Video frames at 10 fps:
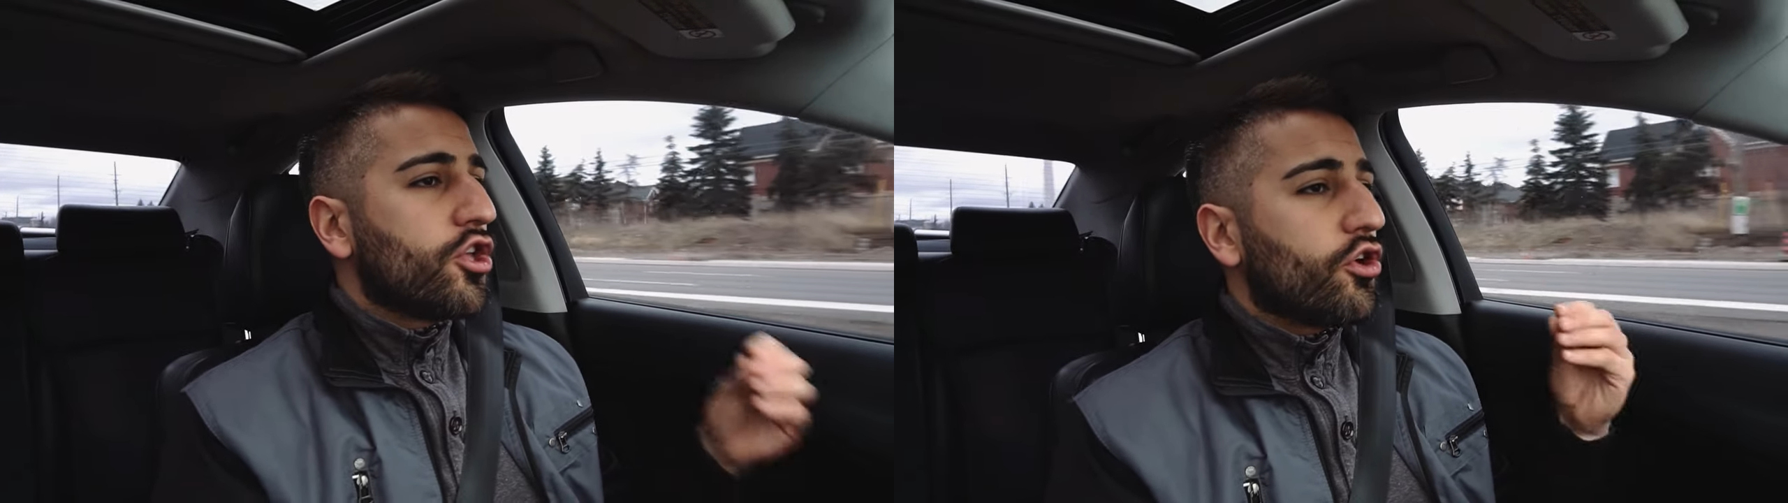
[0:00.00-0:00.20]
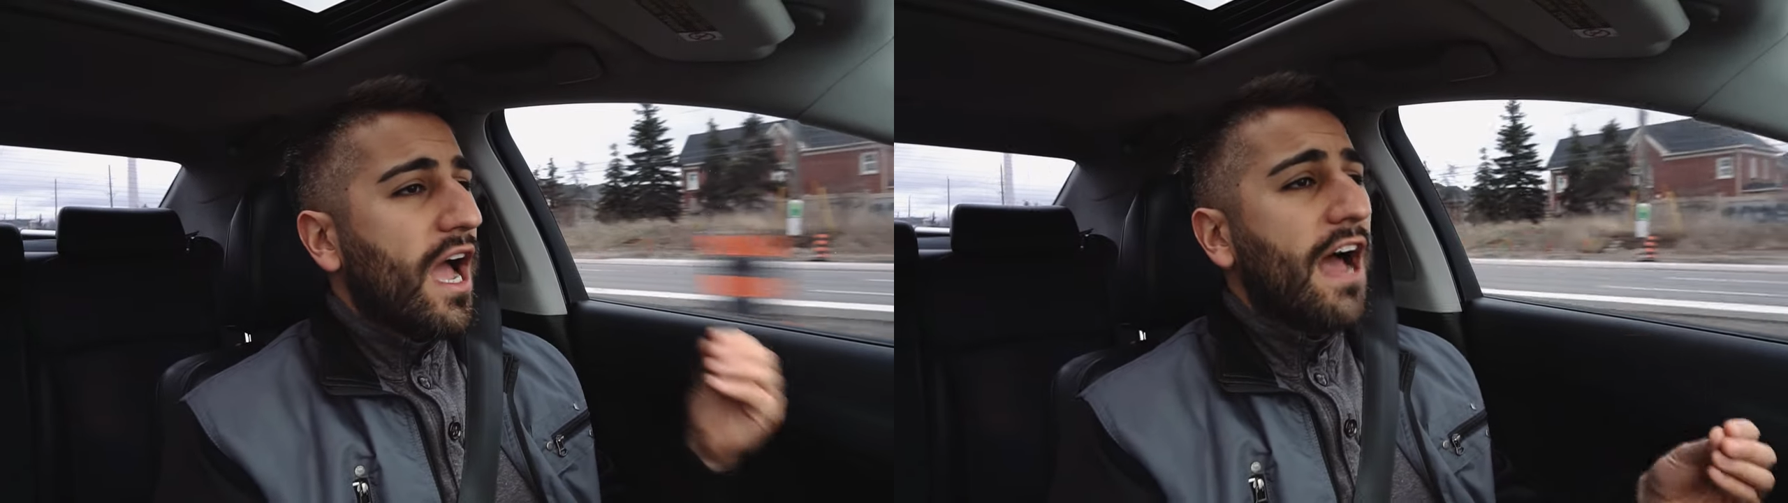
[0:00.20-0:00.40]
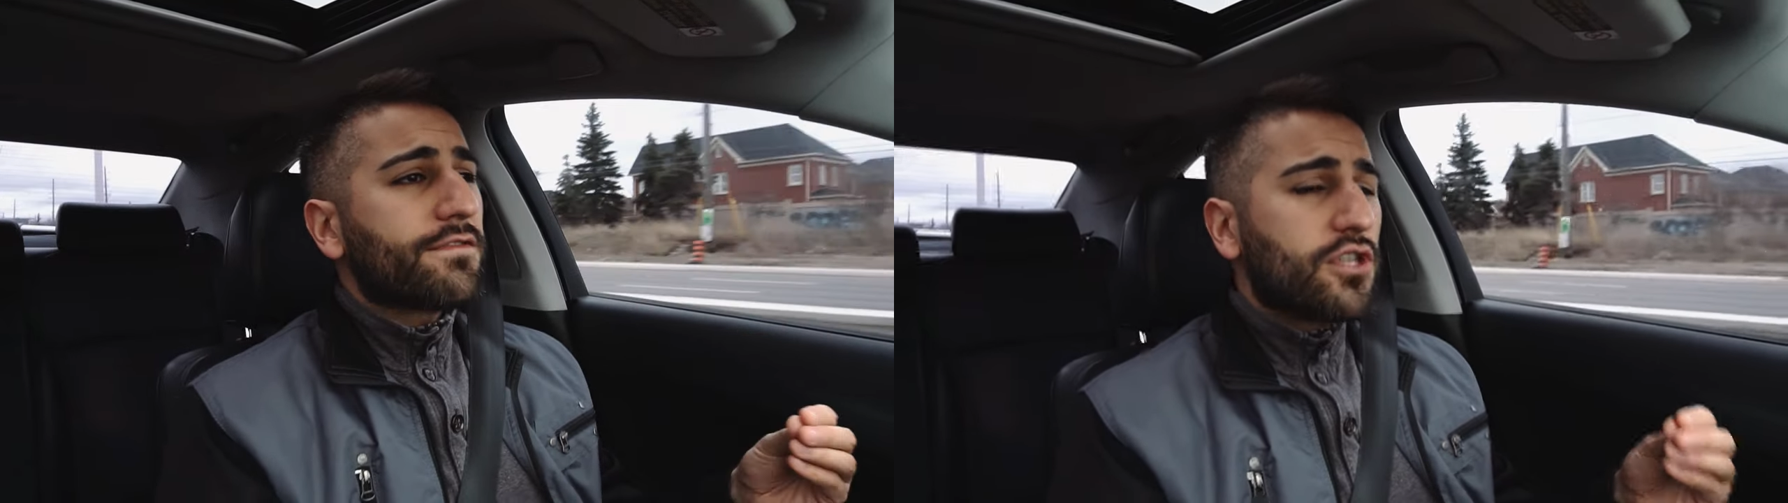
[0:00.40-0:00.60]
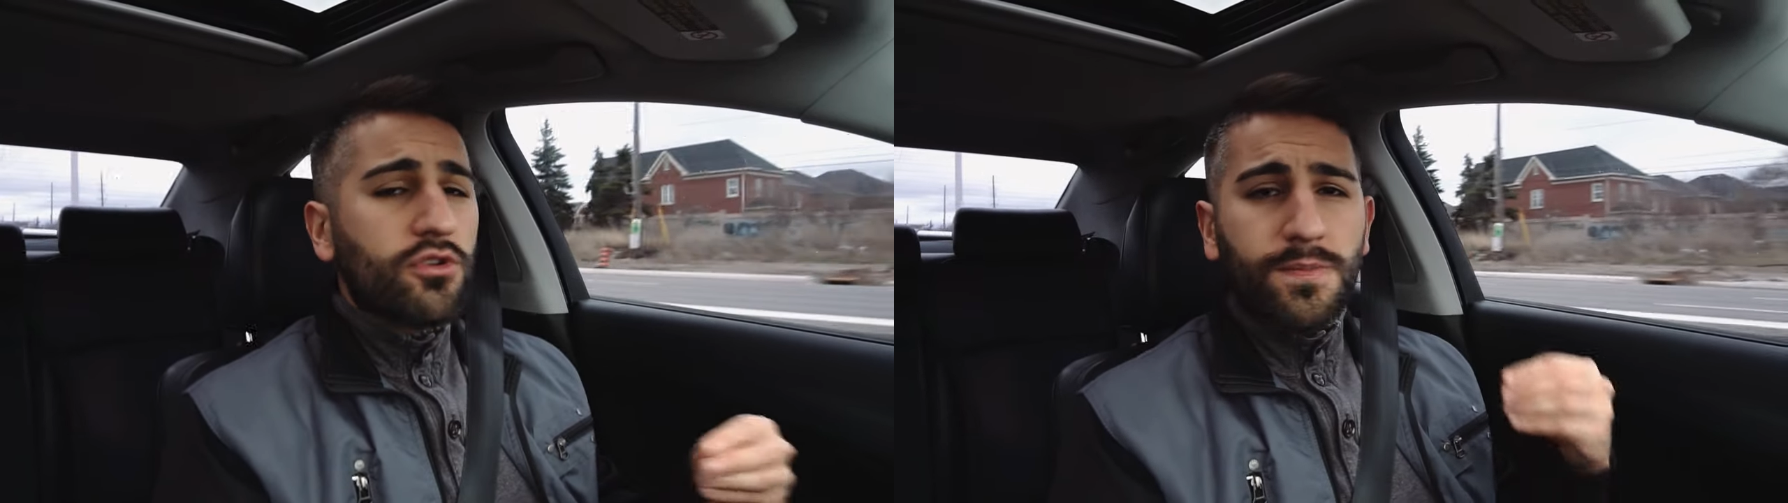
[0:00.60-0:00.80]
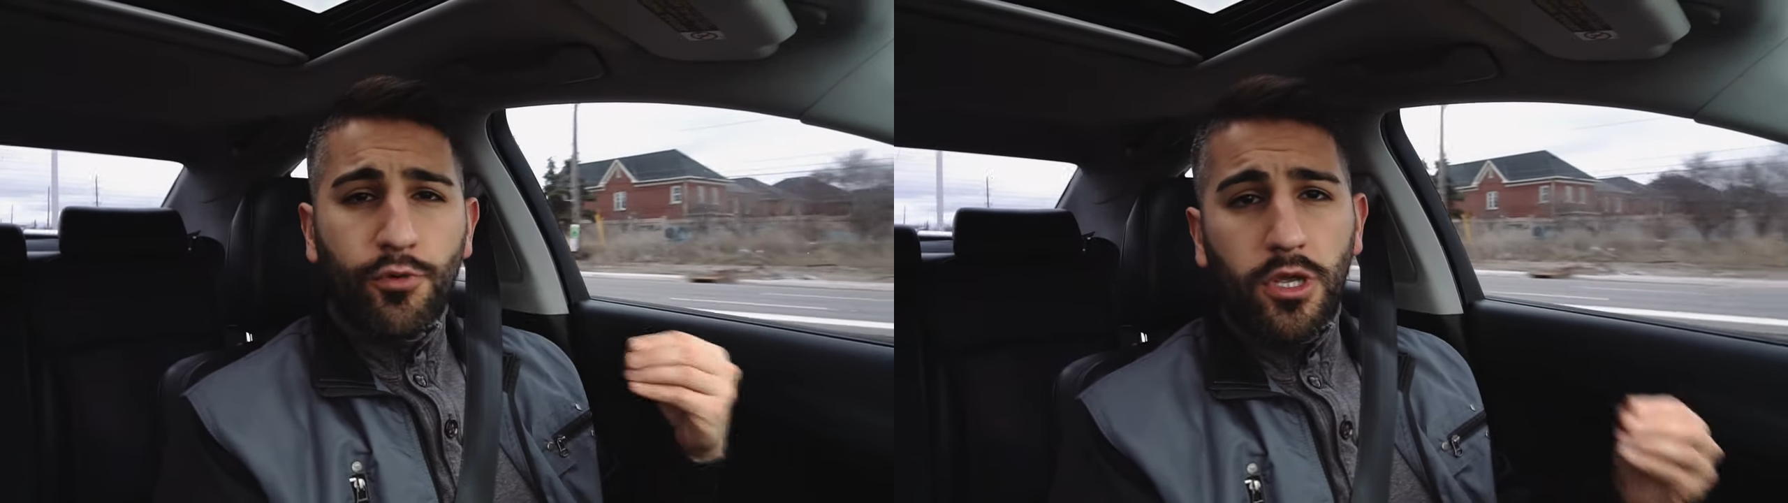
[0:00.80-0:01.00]
You have to
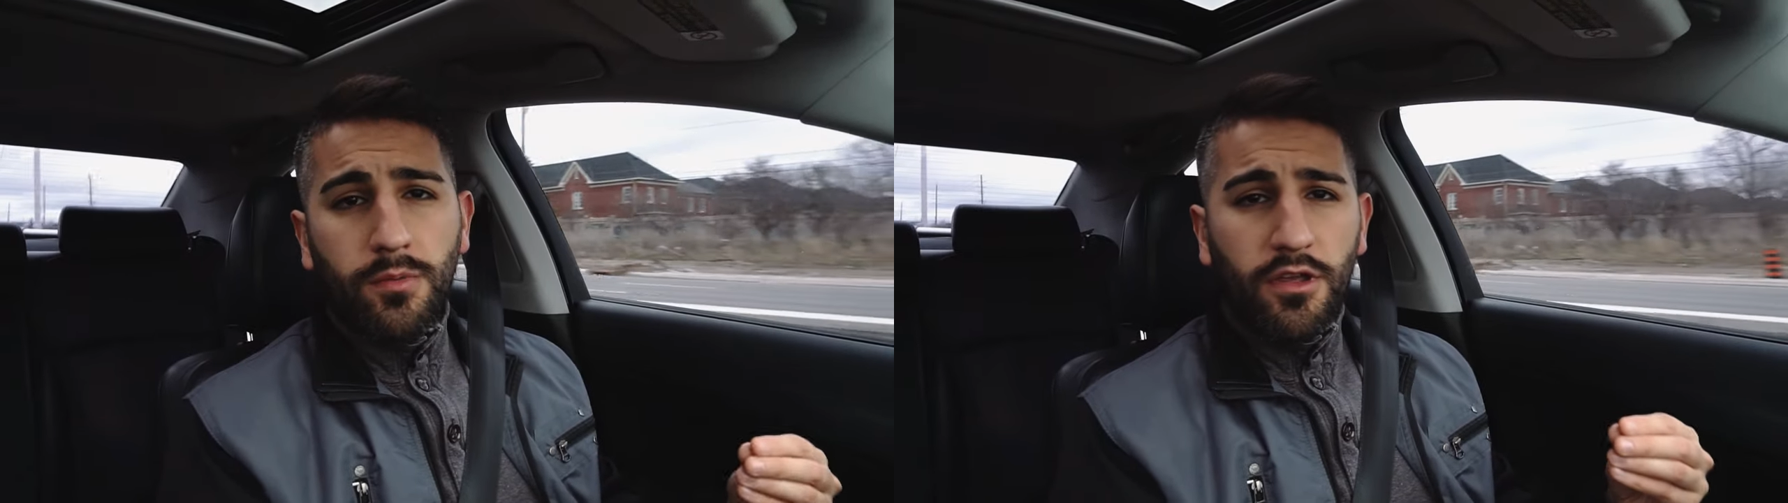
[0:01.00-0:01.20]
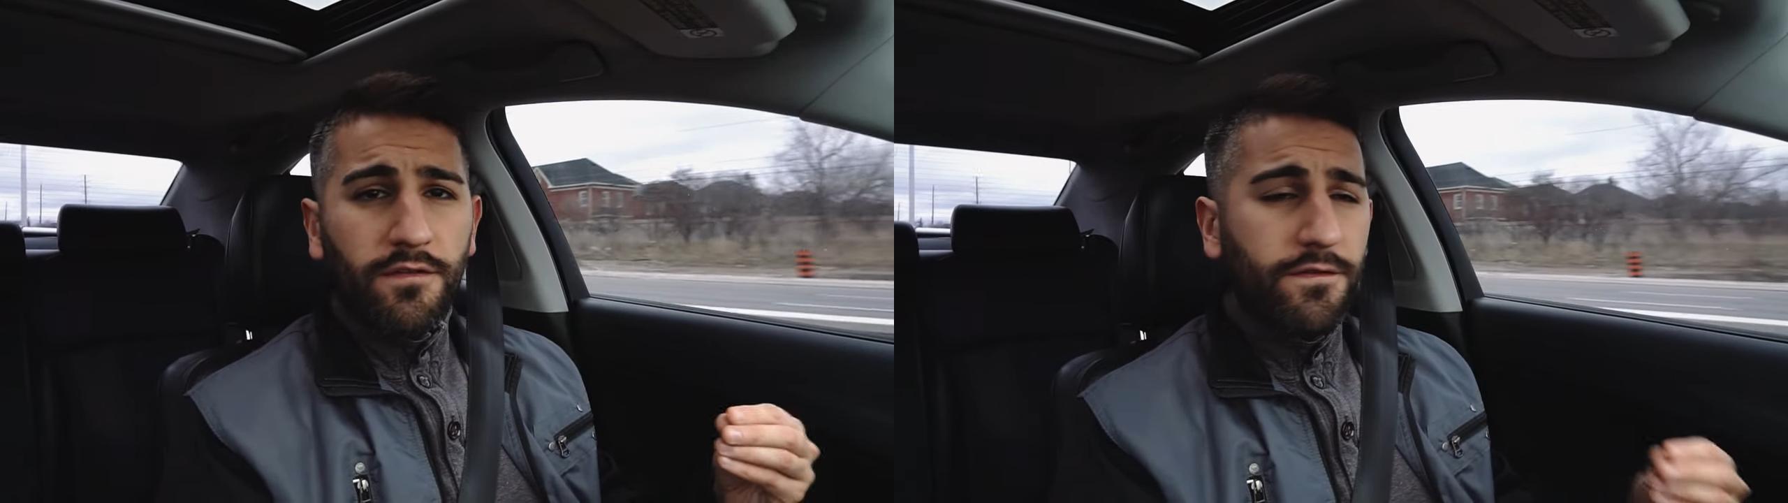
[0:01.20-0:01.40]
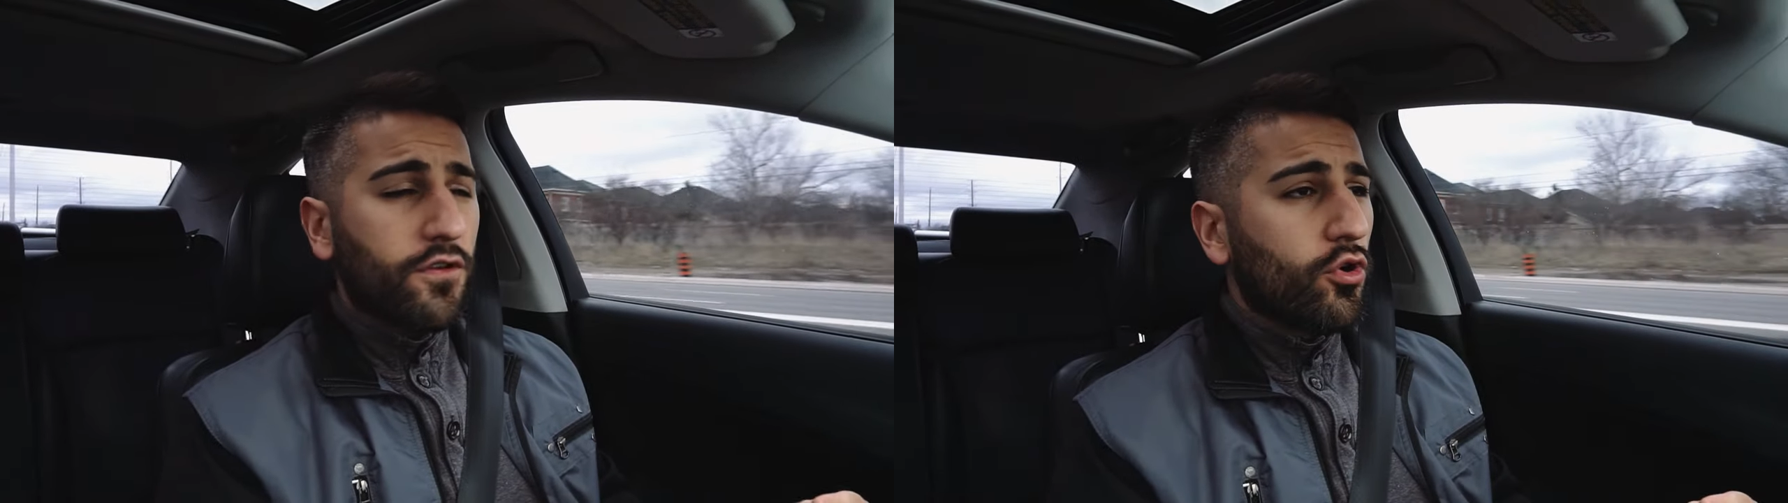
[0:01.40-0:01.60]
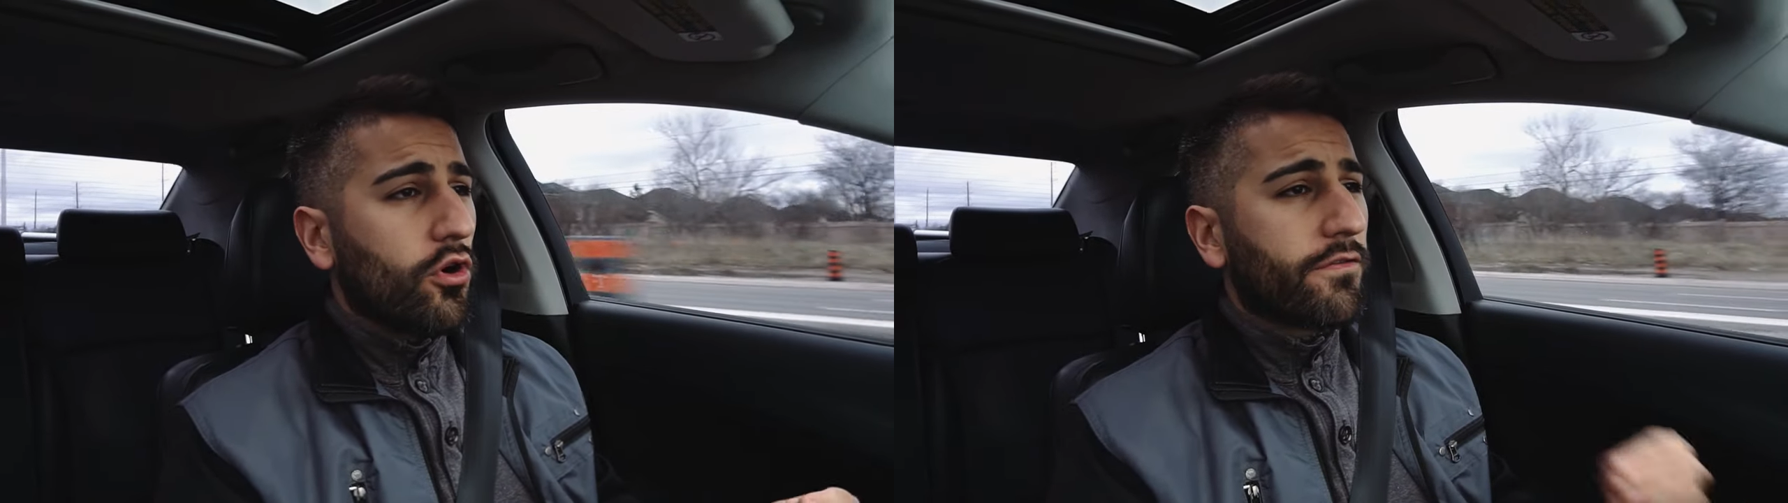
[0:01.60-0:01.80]
use premium fuel